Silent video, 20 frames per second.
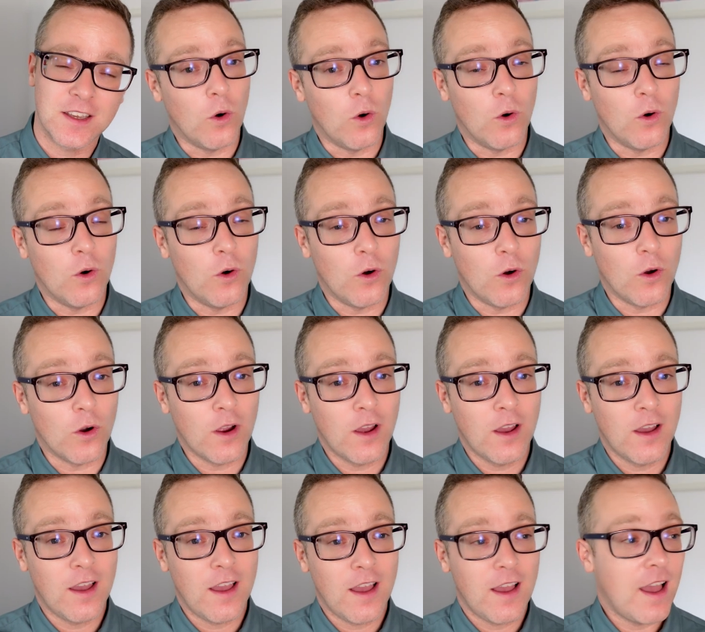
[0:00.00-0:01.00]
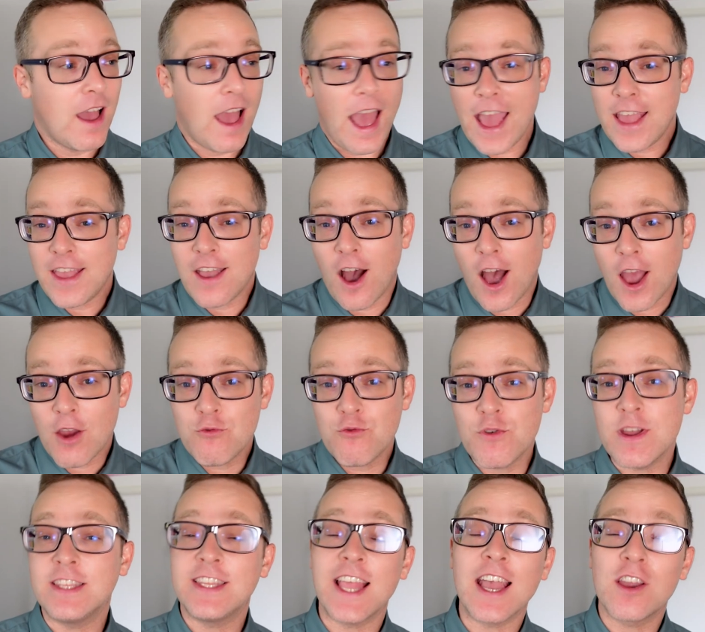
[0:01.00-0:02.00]
Or, hey, I
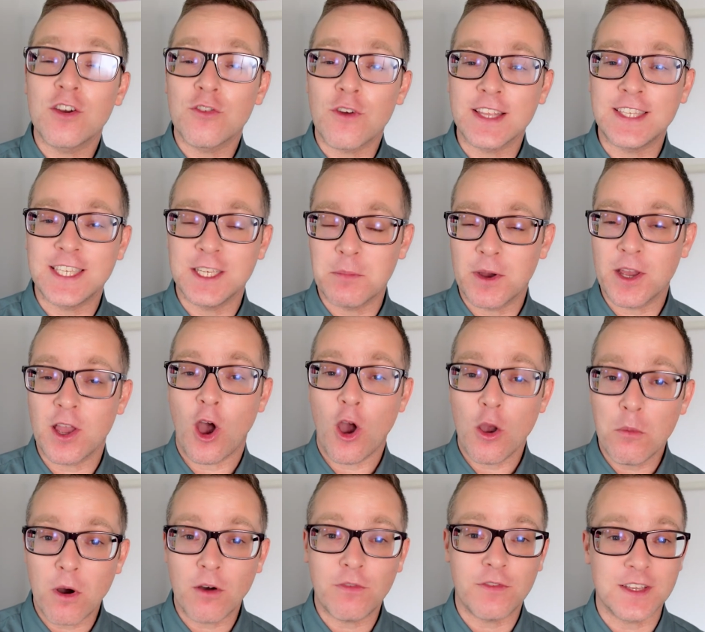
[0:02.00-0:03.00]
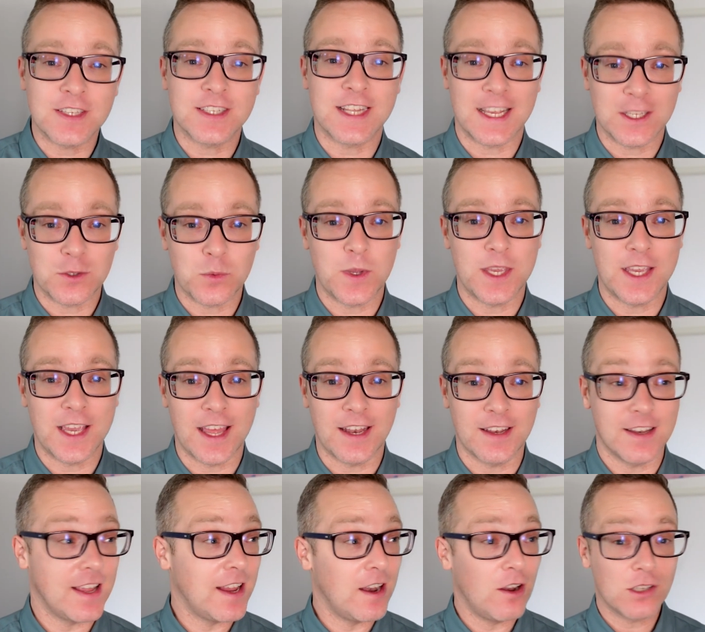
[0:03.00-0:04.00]
redecorated my home office last
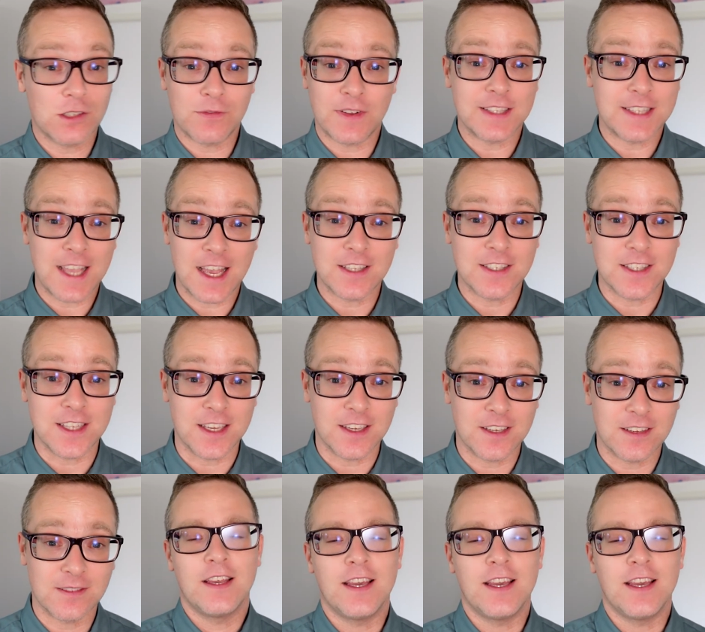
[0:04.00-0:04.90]
weekend. It looks fantastic.